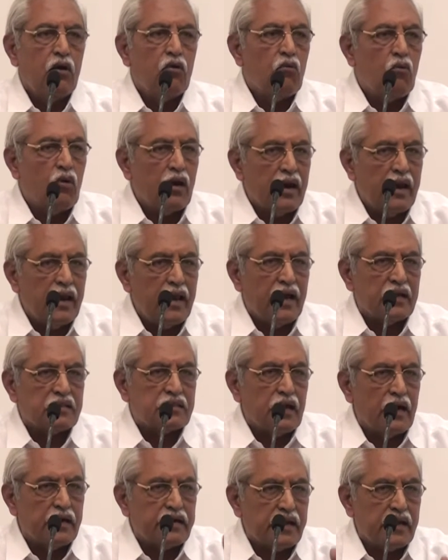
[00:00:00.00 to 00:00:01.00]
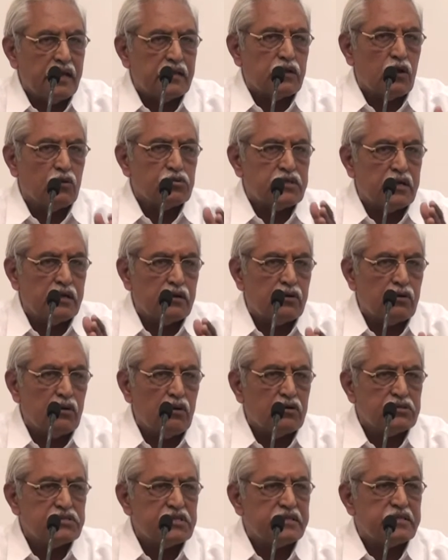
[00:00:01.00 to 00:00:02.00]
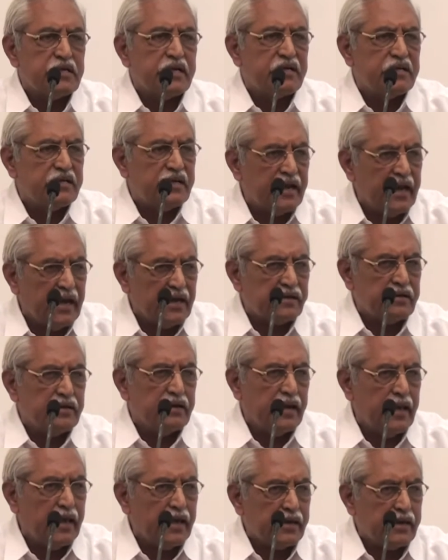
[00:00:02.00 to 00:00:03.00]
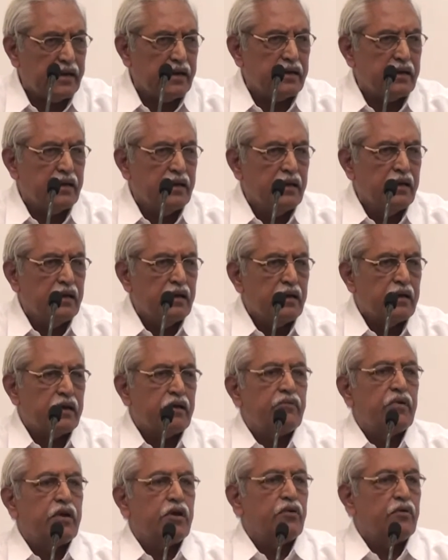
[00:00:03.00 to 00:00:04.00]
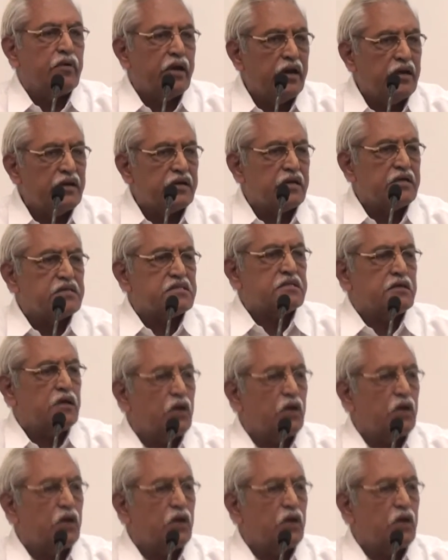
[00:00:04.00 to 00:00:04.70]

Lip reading: 1,30,000 crores is the direct naked revenue interest